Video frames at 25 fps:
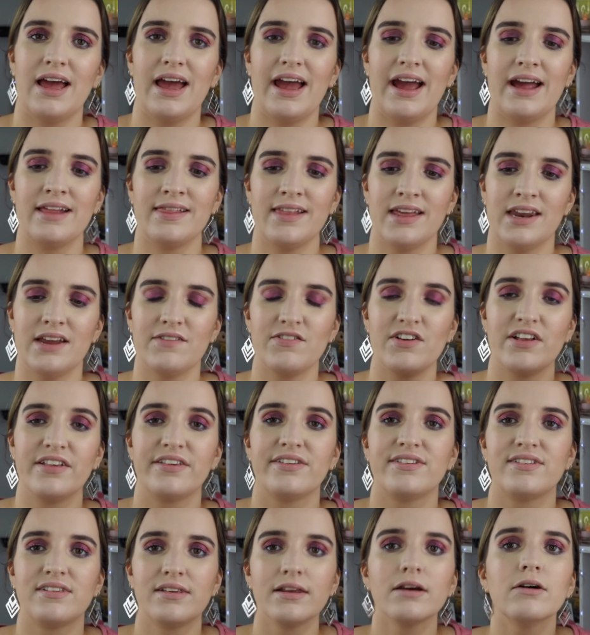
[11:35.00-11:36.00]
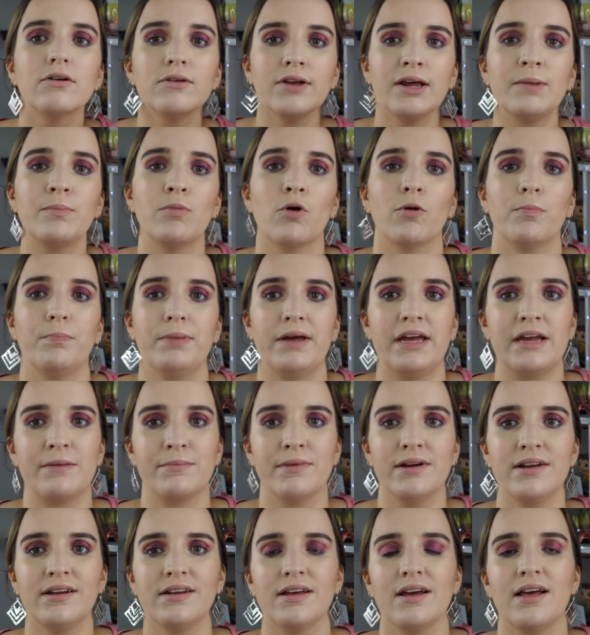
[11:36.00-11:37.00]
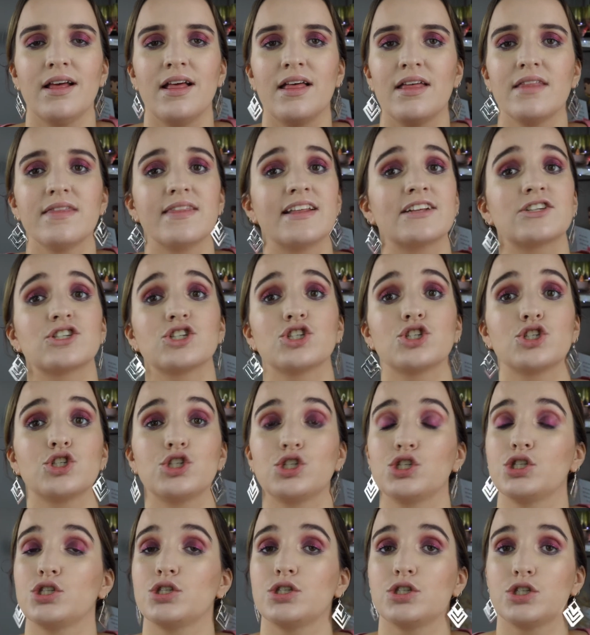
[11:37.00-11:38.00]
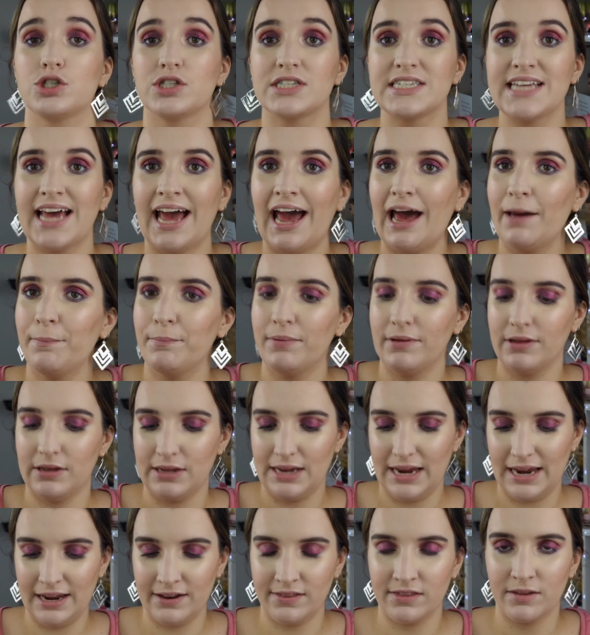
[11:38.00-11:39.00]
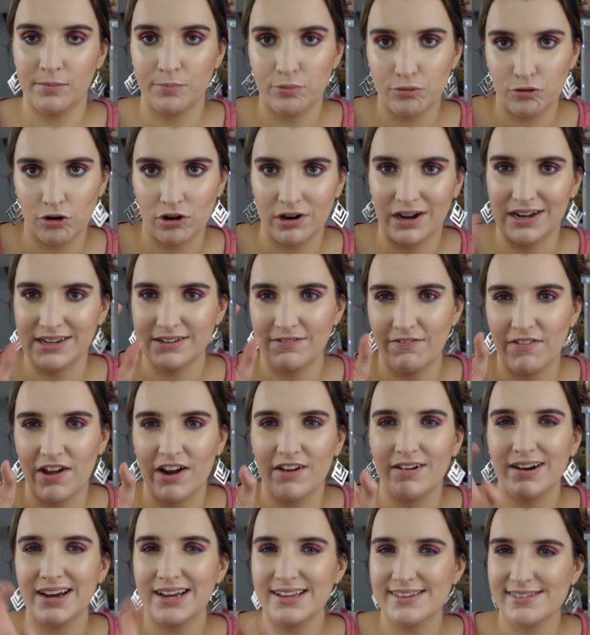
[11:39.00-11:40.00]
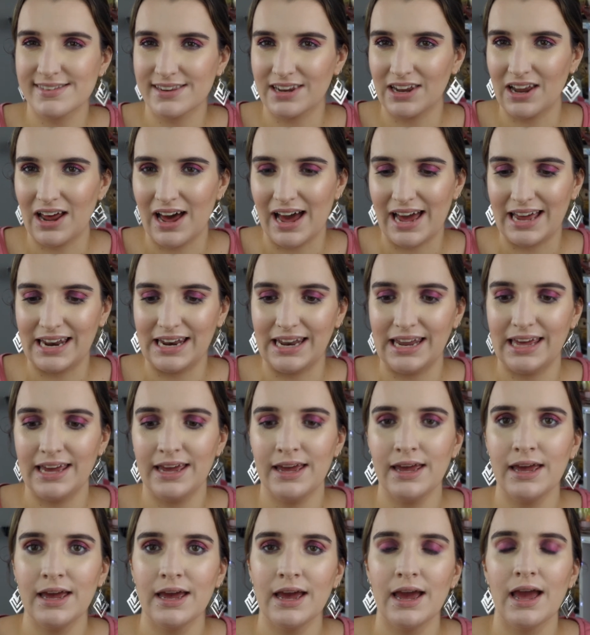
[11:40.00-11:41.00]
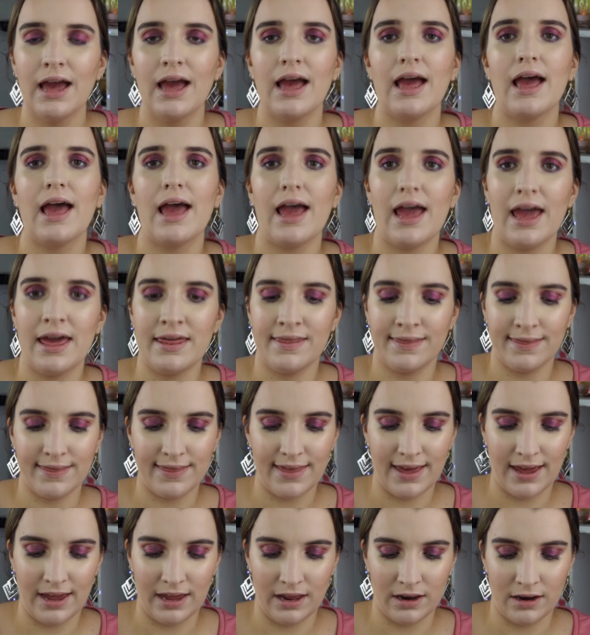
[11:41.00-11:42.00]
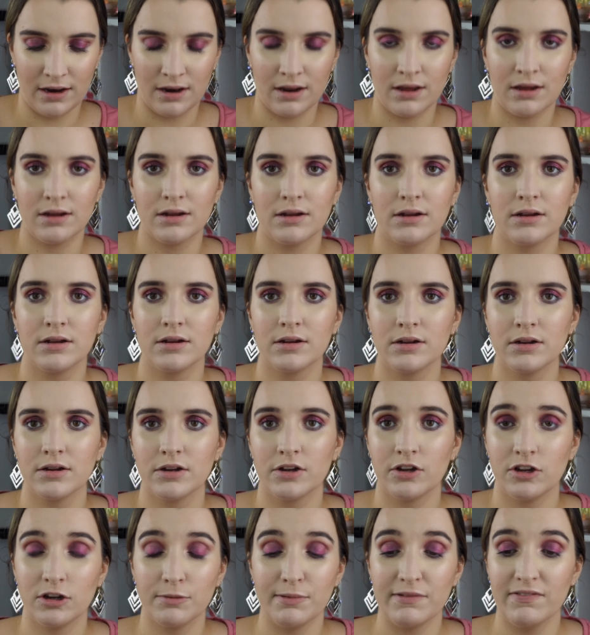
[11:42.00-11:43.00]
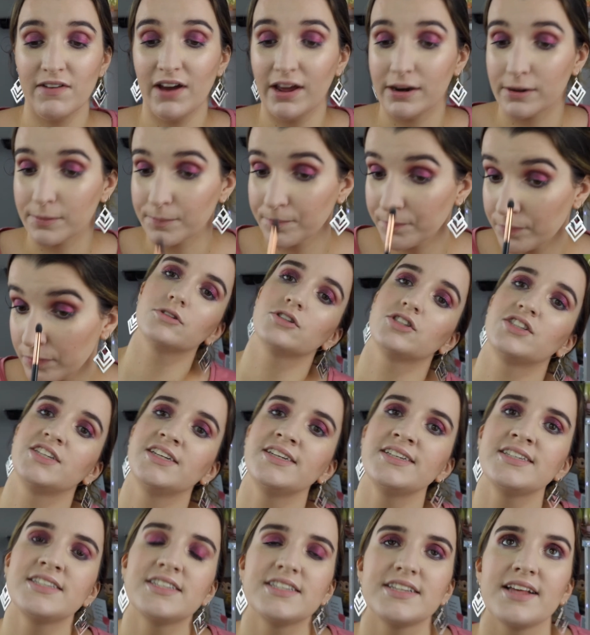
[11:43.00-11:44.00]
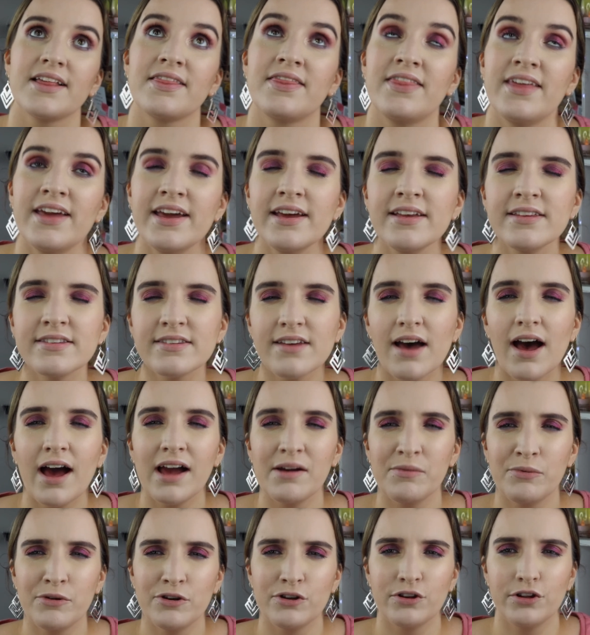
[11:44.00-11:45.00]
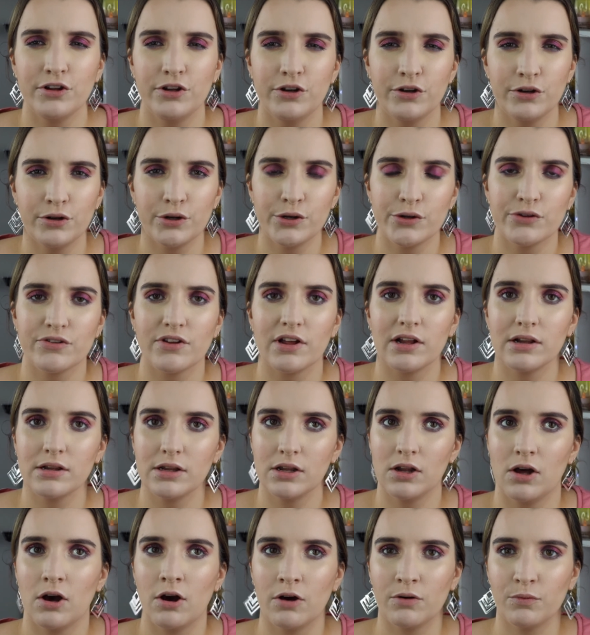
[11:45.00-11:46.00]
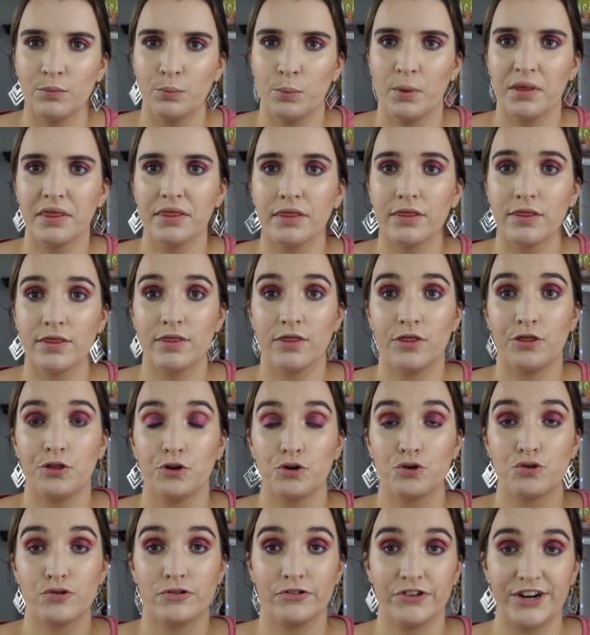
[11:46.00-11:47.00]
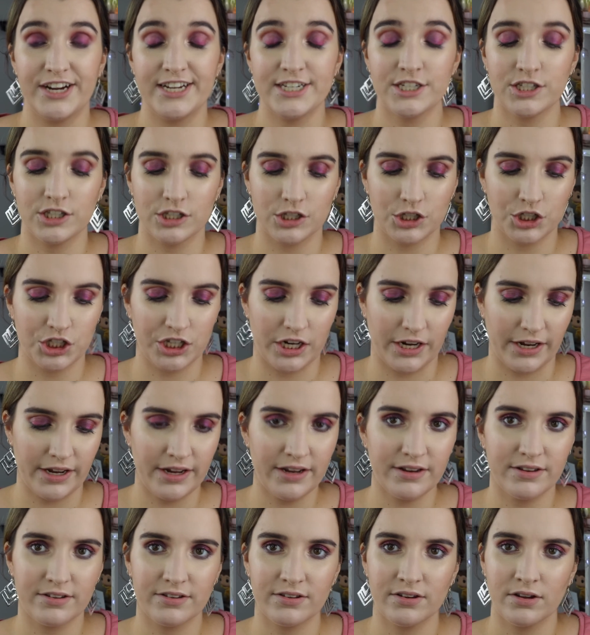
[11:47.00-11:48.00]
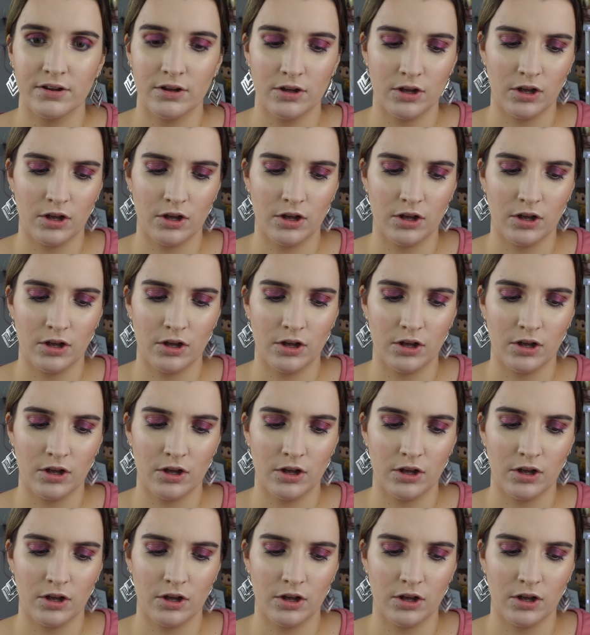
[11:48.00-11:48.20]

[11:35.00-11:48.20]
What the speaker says: And then if you still need more pigment, then just tap in the product very slightly and then you'll be fine. This I would use a lot with the crease shades.